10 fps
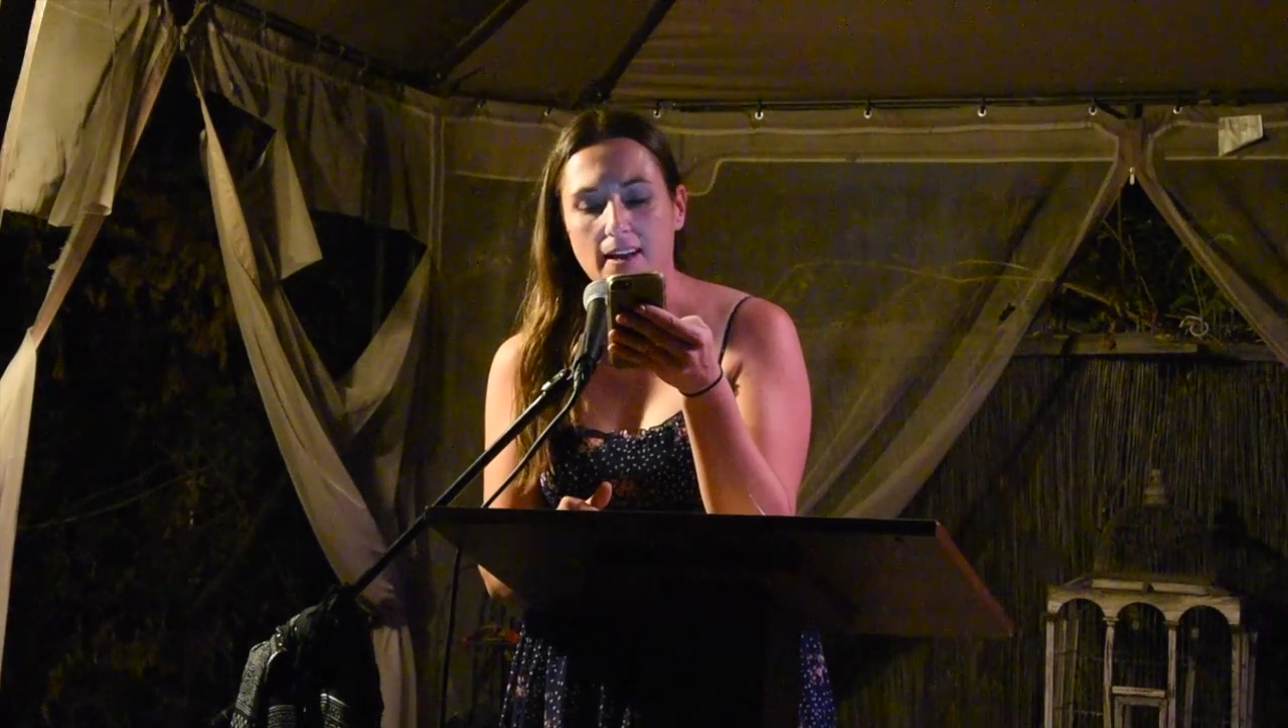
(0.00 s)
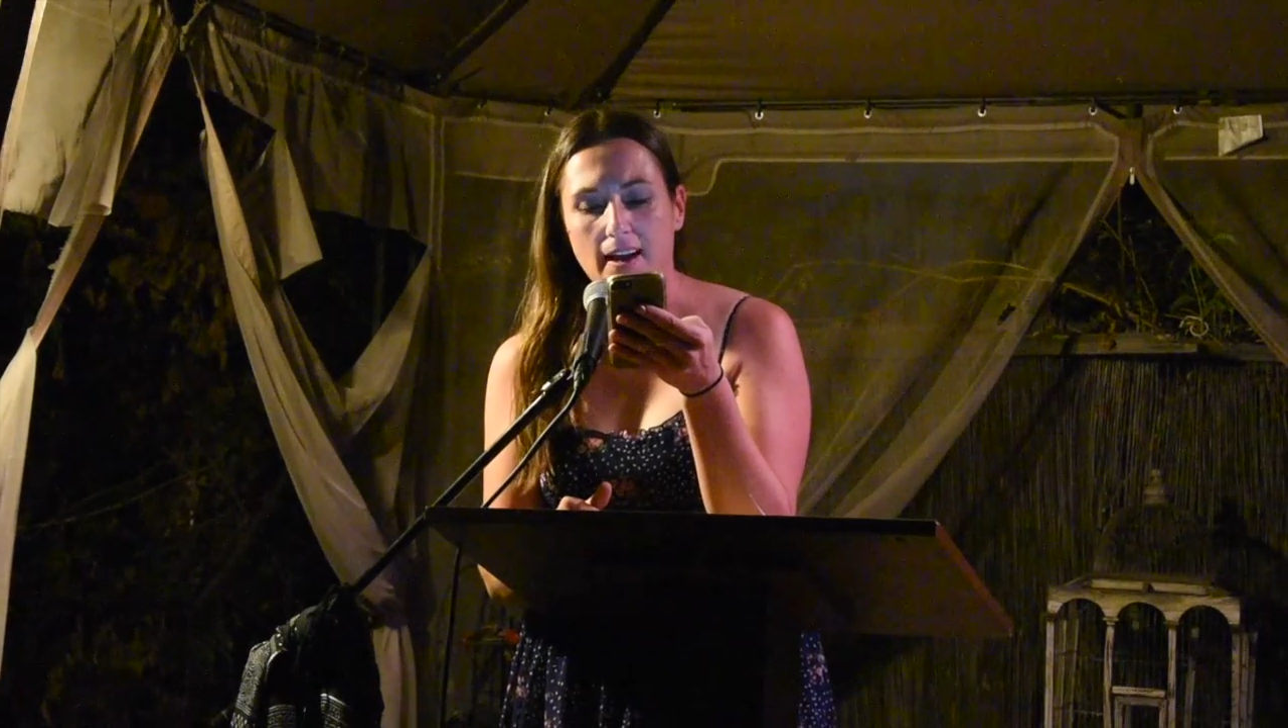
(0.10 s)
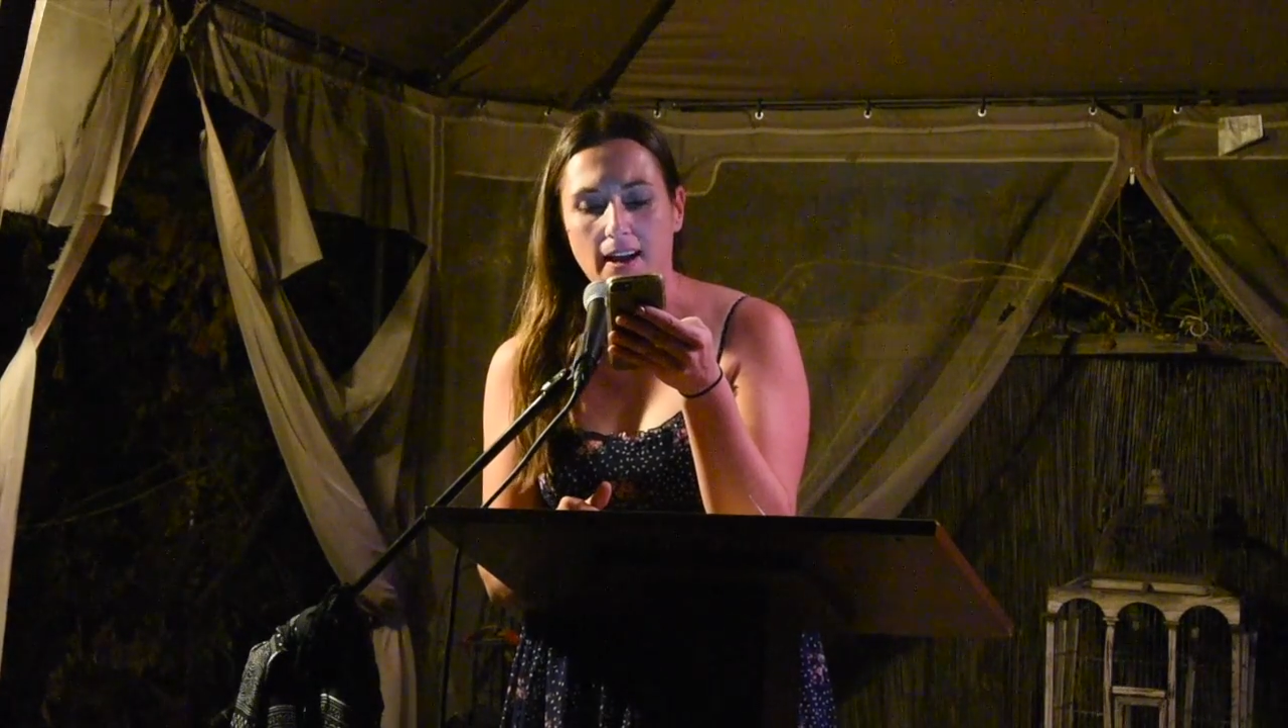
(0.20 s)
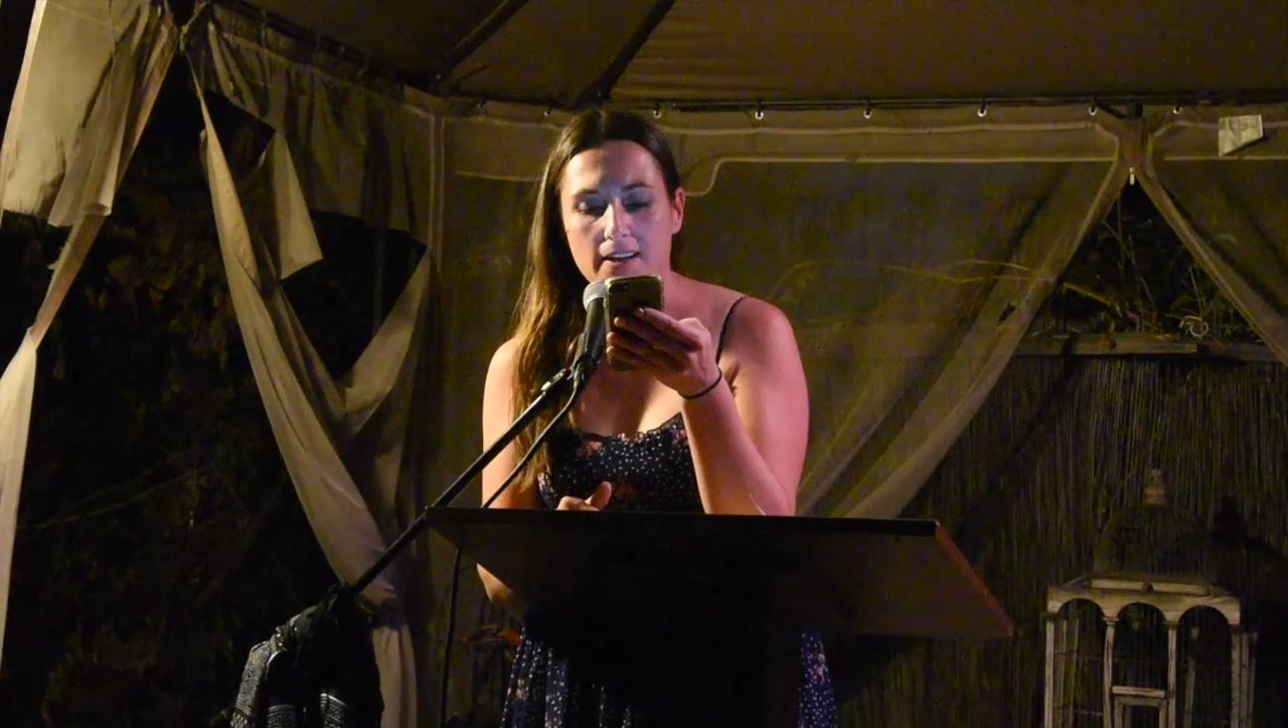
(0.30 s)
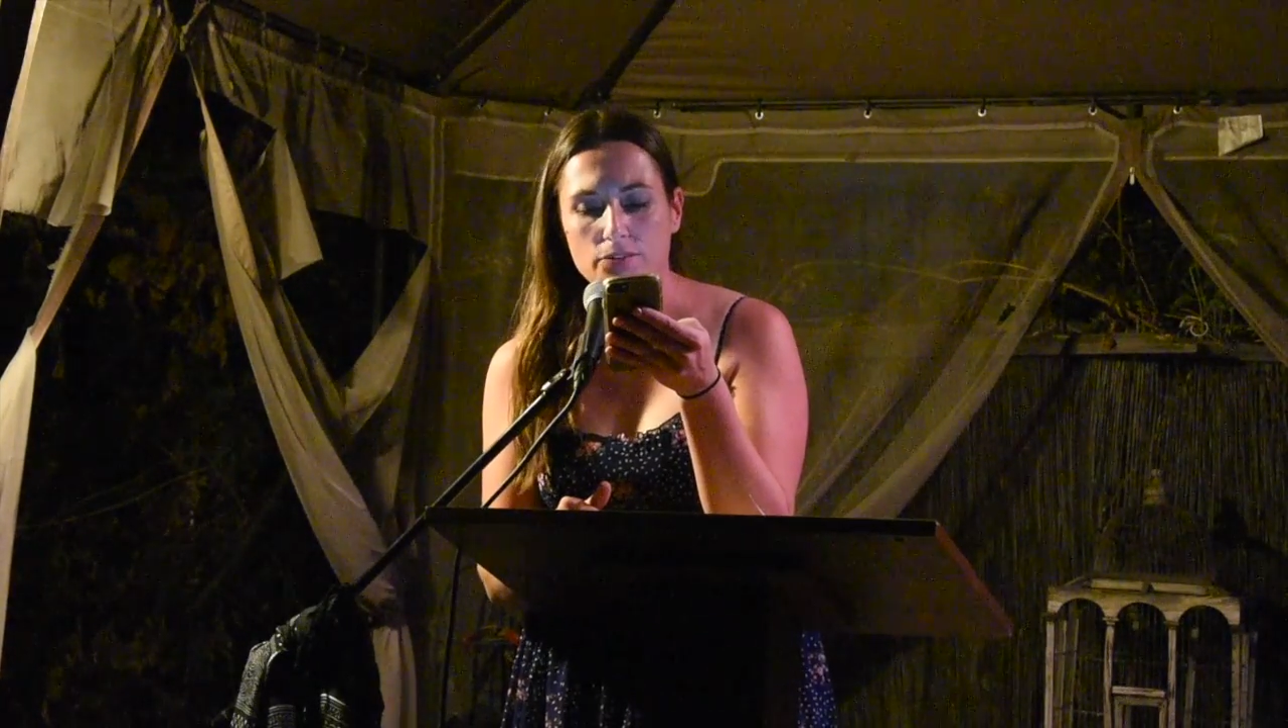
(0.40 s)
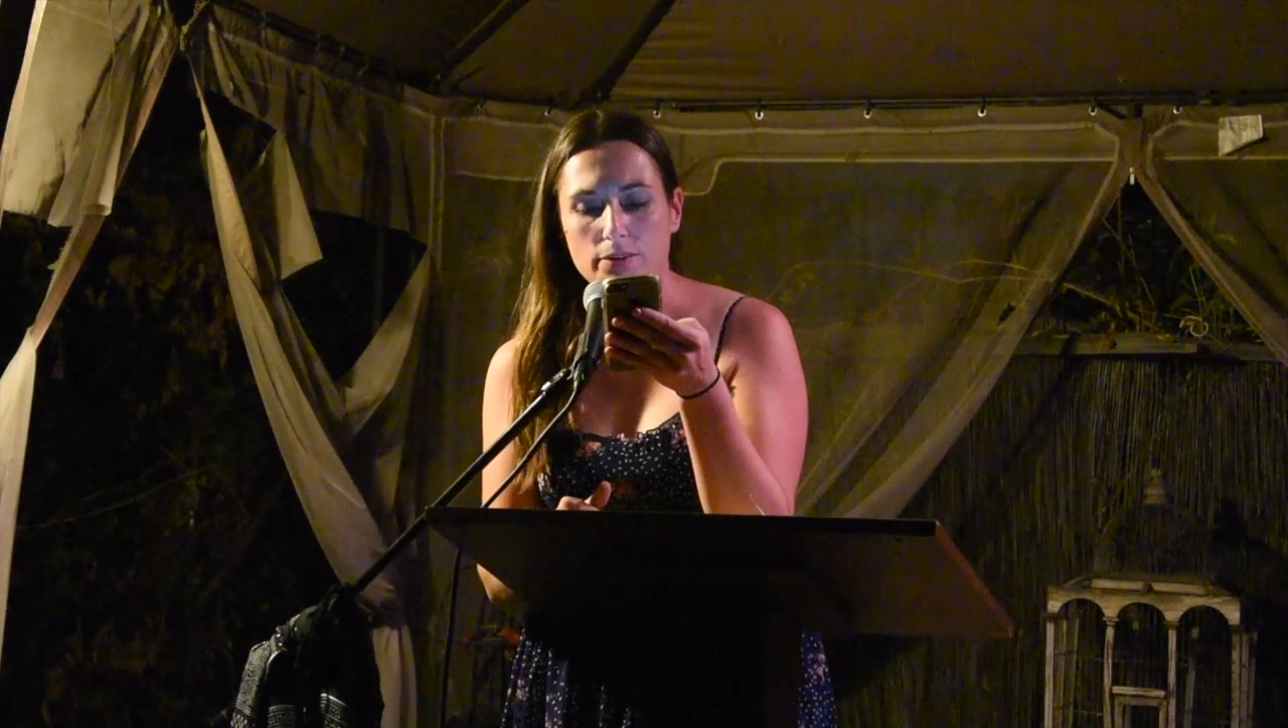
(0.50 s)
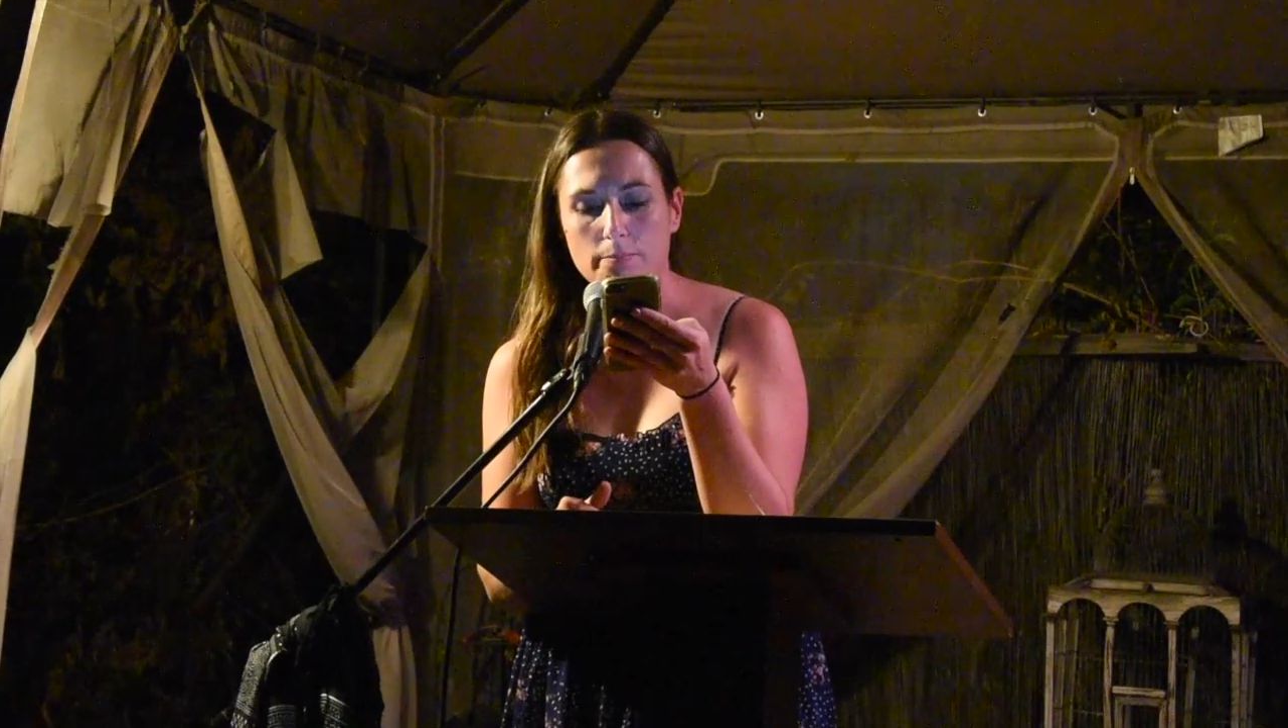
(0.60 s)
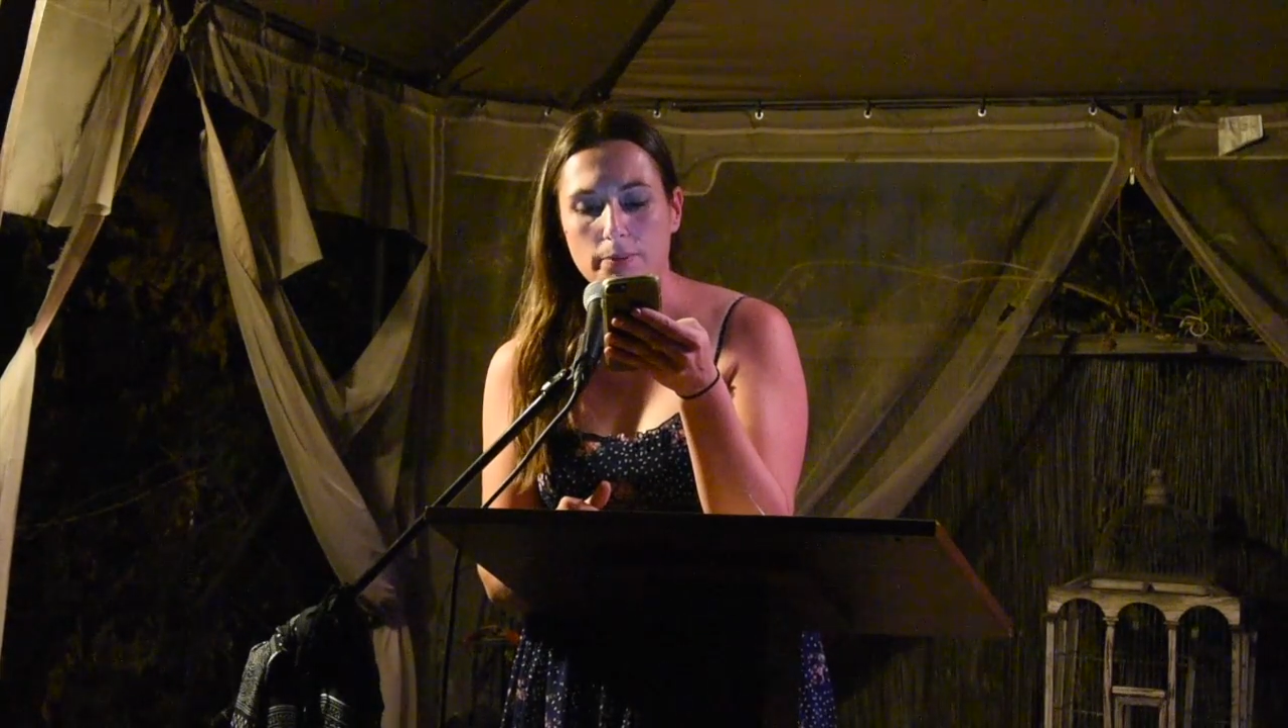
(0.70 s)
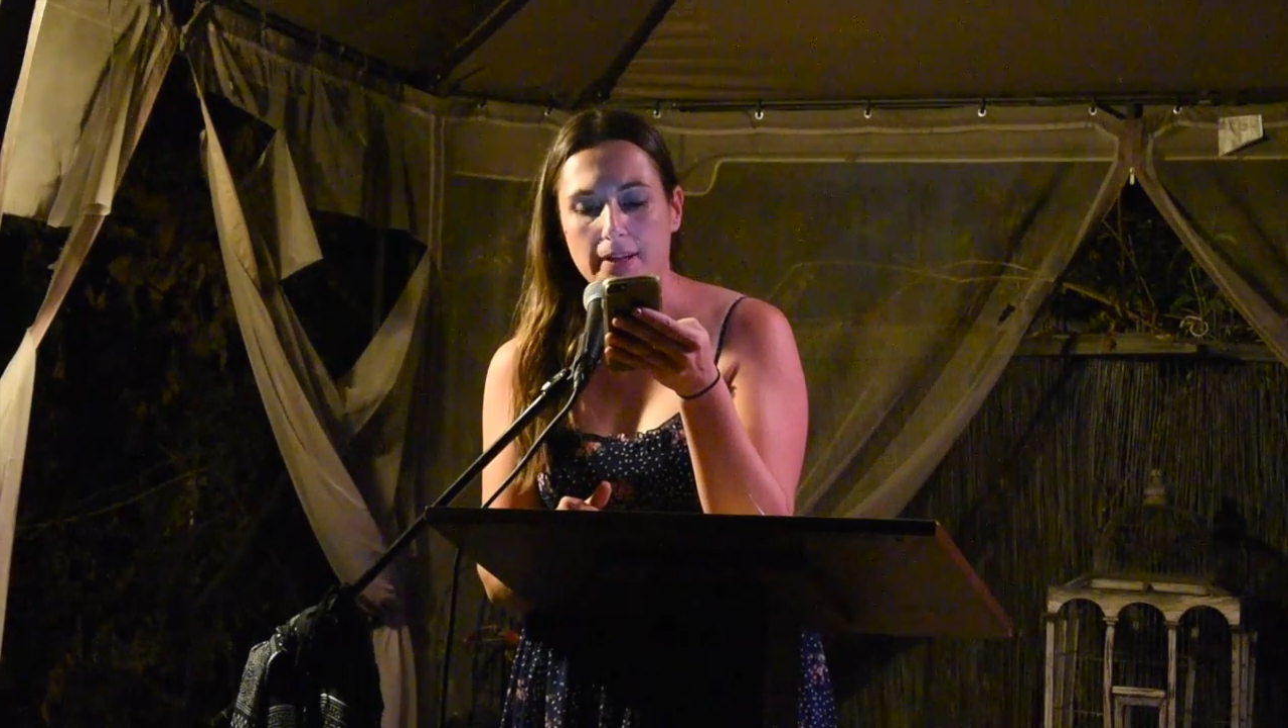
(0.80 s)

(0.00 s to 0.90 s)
100